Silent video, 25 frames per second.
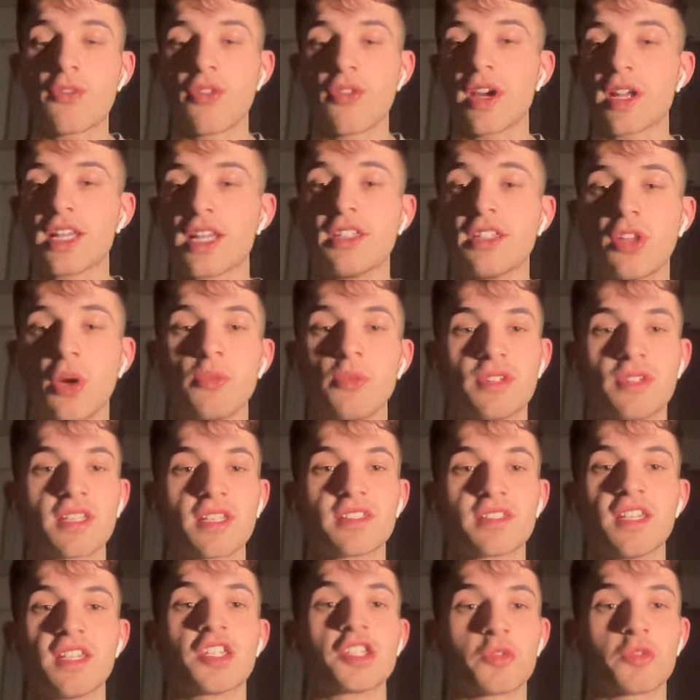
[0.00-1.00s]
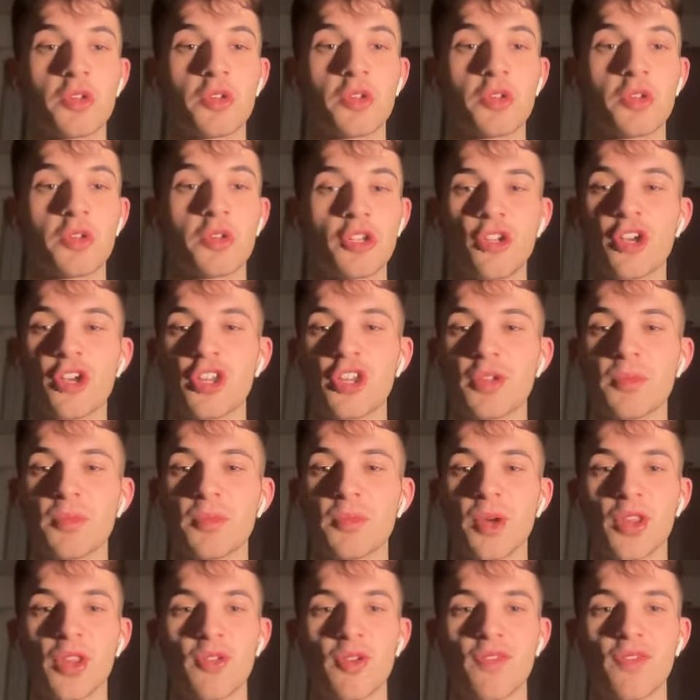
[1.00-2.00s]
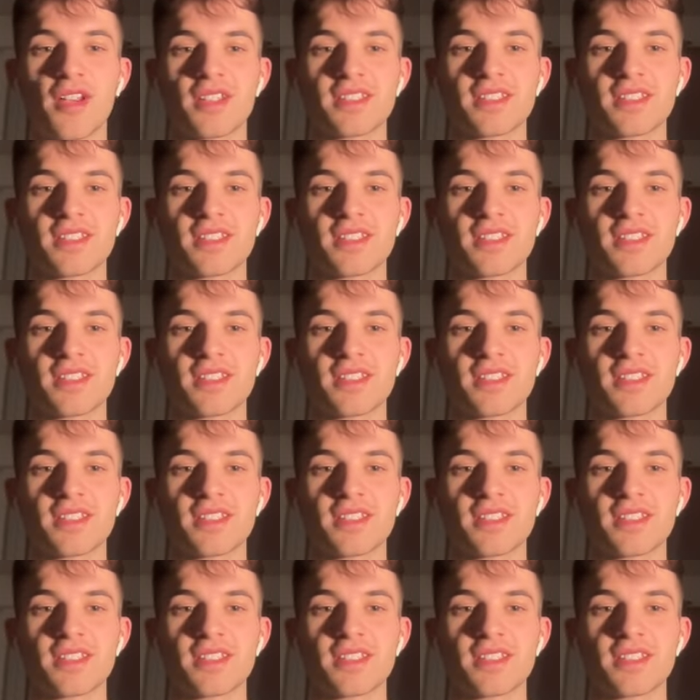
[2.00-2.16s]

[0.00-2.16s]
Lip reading: don't exist when you look at them on the reverse angle.